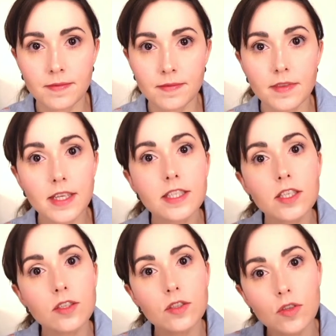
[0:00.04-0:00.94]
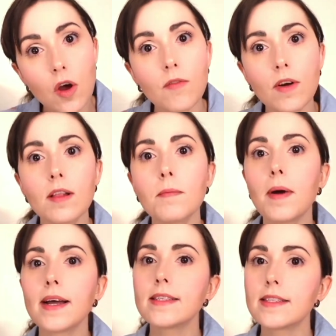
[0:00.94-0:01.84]
This novel
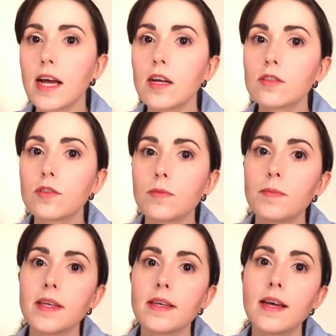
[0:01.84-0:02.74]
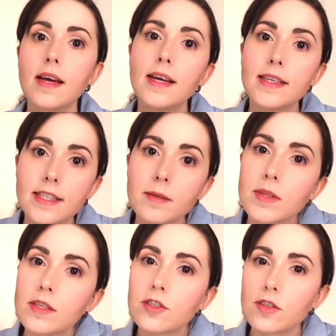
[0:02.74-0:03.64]
might sound to be
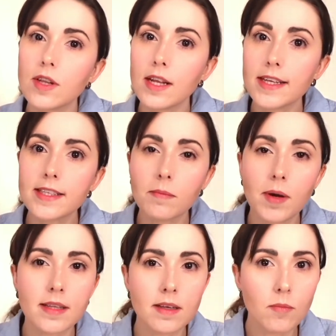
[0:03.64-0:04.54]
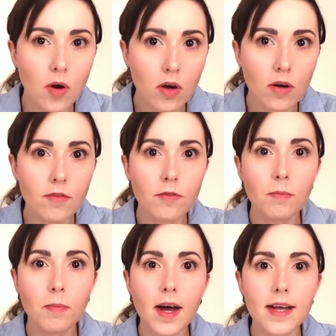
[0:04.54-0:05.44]
similar to Lolita by Nabokov,
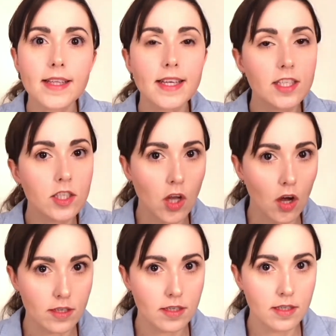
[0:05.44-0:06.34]
but it's not.